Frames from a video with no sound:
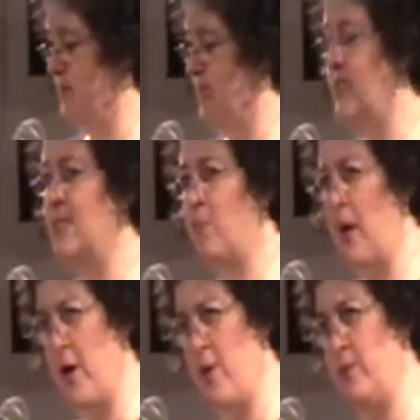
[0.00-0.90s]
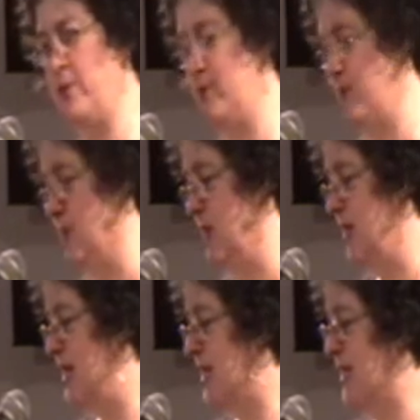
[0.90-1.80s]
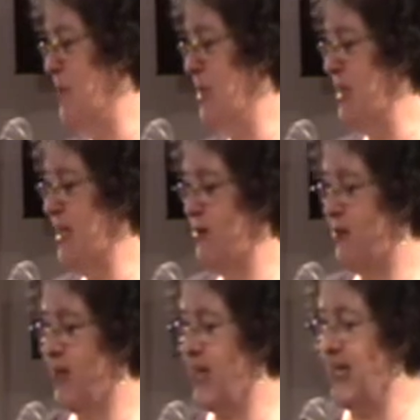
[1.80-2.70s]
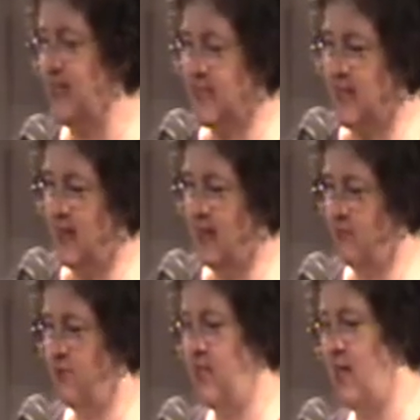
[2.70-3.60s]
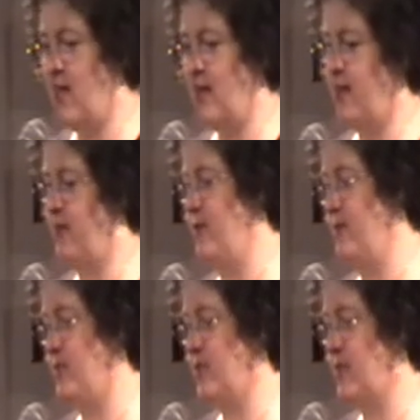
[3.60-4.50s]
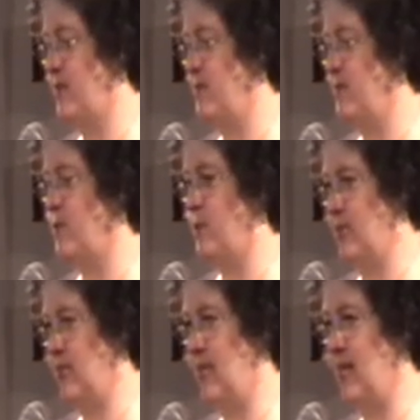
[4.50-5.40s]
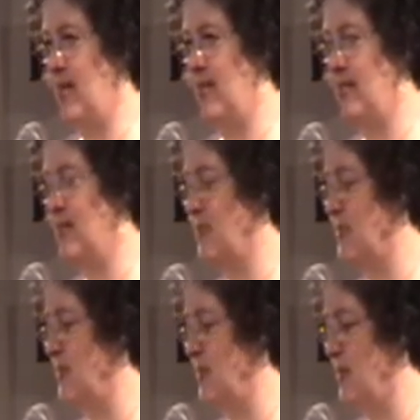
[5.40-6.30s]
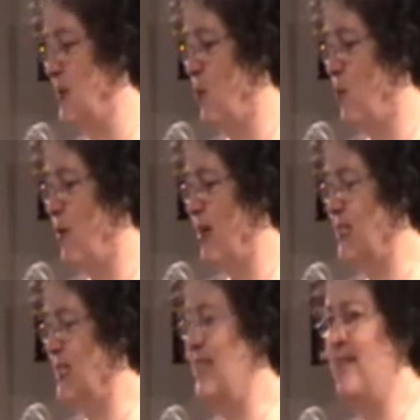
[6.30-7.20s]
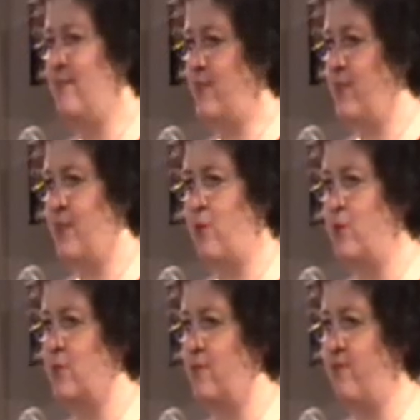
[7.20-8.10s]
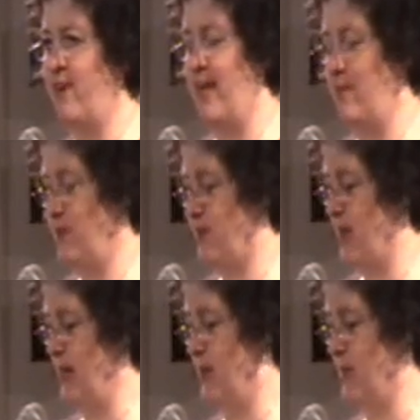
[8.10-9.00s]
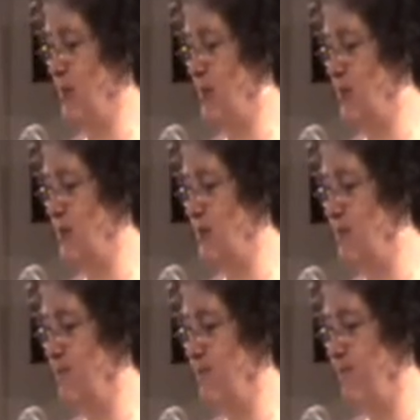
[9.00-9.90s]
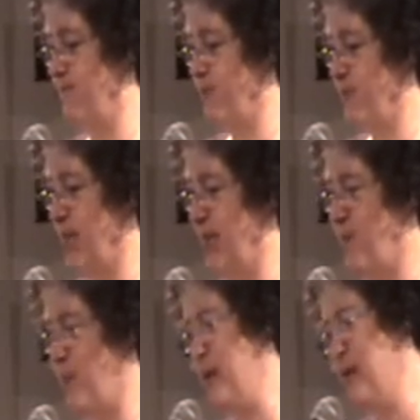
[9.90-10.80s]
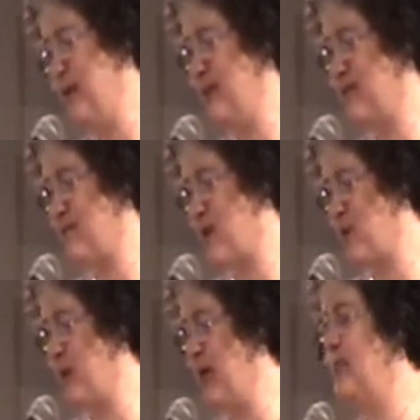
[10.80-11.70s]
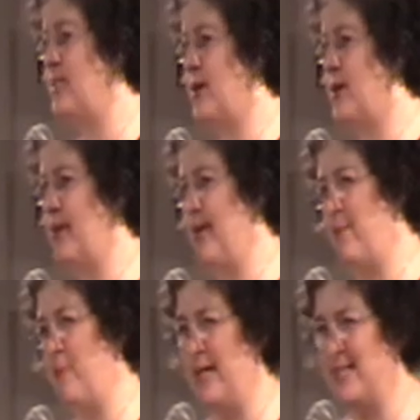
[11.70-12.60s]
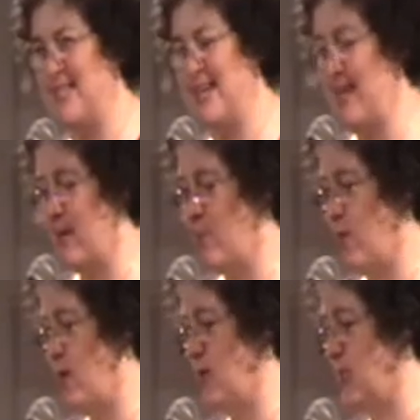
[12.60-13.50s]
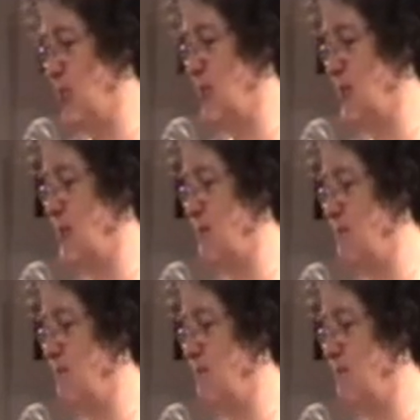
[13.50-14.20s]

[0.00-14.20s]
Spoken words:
It is purple, gleaming neon against the light green lichen on the stones to which he clings, brighter even than the autumn flames around us. He pulls a rope, tugging it past snagging branches.